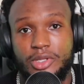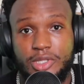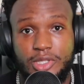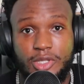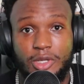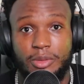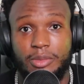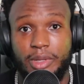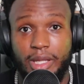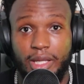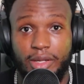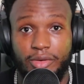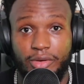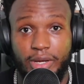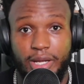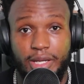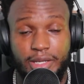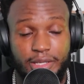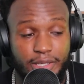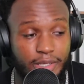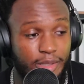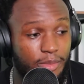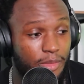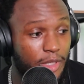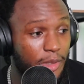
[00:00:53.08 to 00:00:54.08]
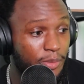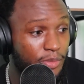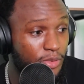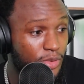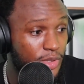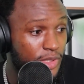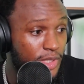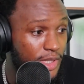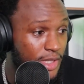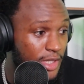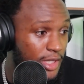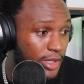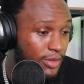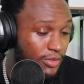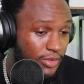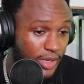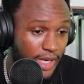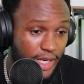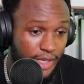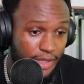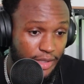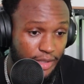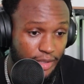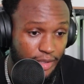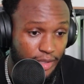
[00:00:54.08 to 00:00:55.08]
to stop that right there. I'm going to pause the clip
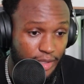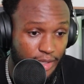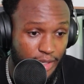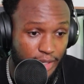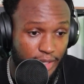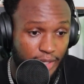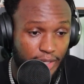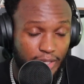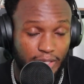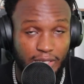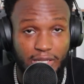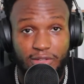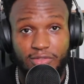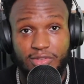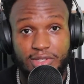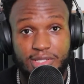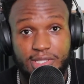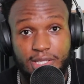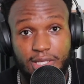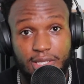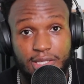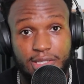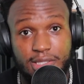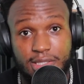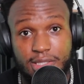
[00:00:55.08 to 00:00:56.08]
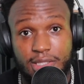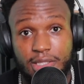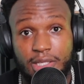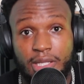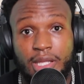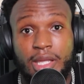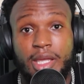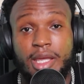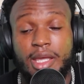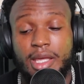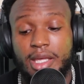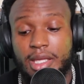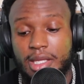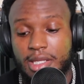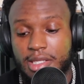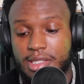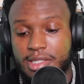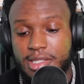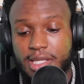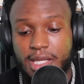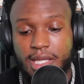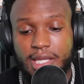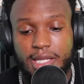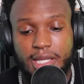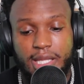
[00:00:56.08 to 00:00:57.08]
right there. 11 seconds in. He's
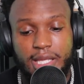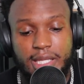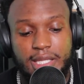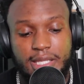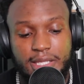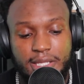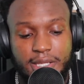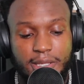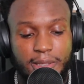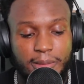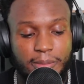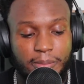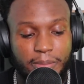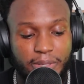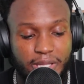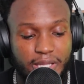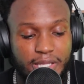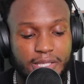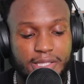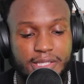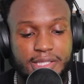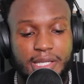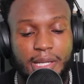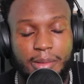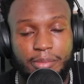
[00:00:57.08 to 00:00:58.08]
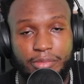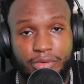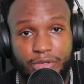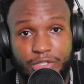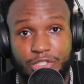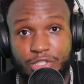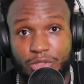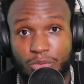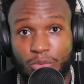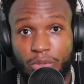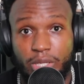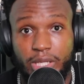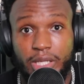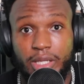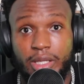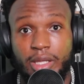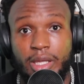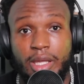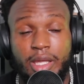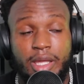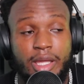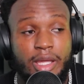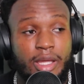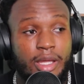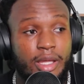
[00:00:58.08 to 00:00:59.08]
saying that he campaigns at Bridgerweight
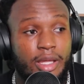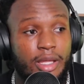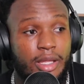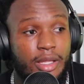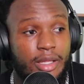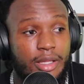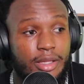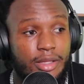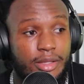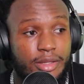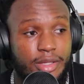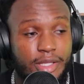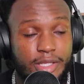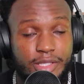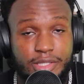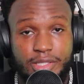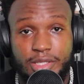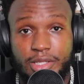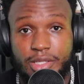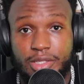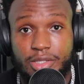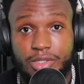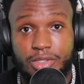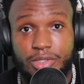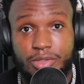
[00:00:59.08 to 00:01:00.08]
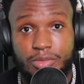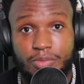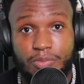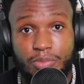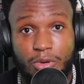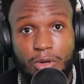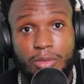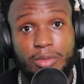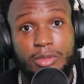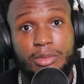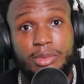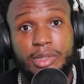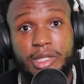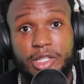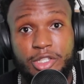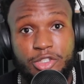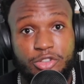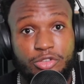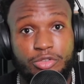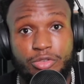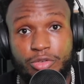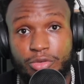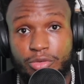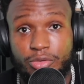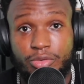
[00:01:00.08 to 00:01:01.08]
this is probably
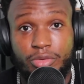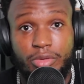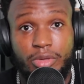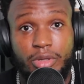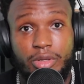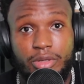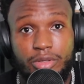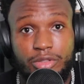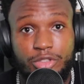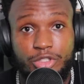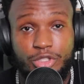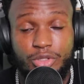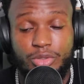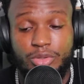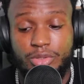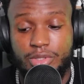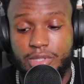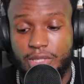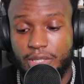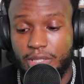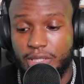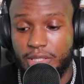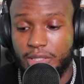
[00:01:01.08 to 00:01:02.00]
true due to